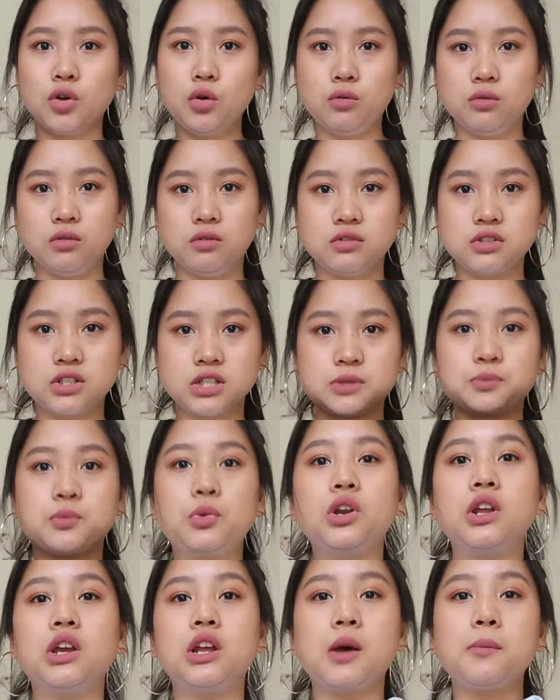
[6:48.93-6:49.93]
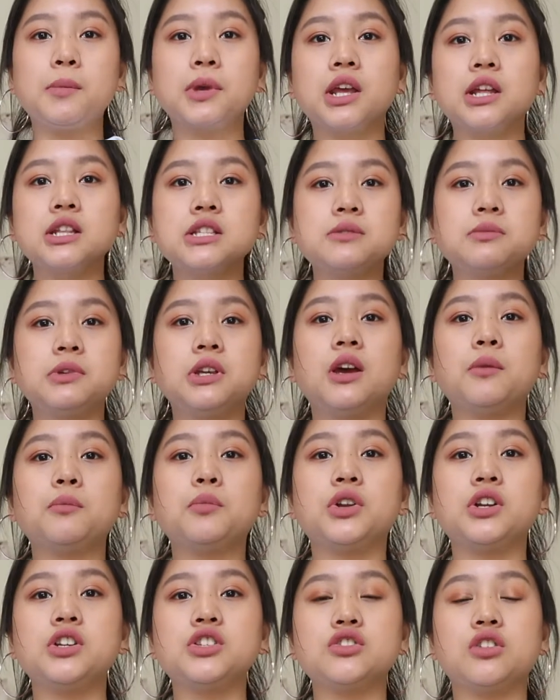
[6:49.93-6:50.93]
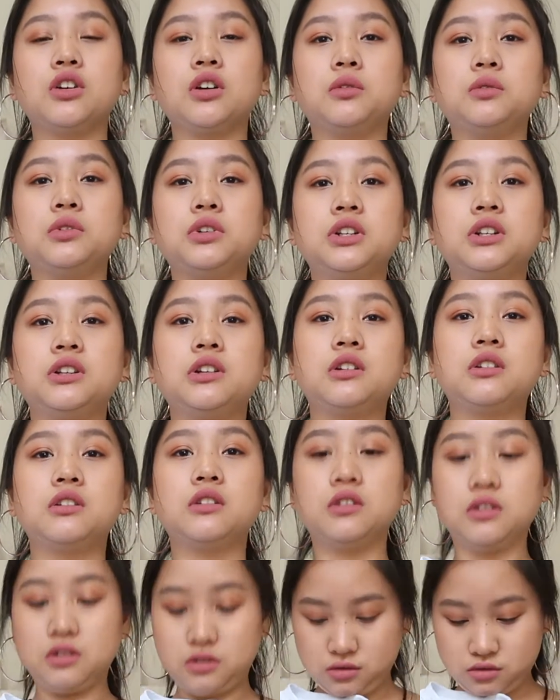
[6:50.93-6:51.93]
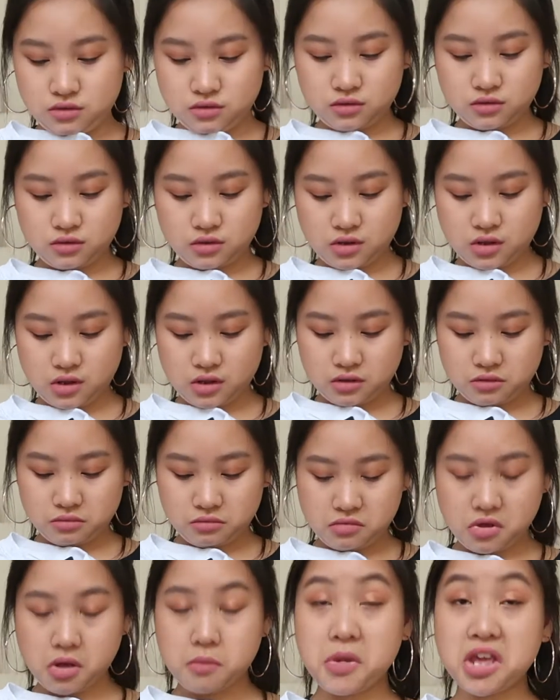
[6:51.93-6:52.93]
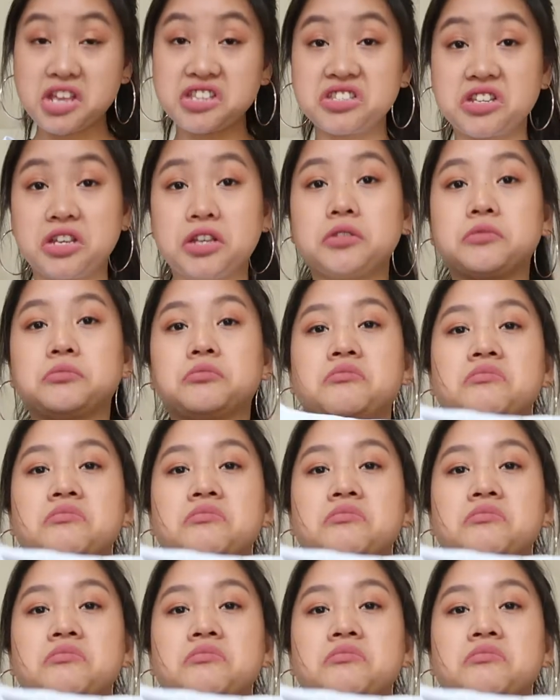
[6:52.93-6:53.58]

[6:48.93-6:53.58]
oh just putting it up against me I'm pretty sure it would amazing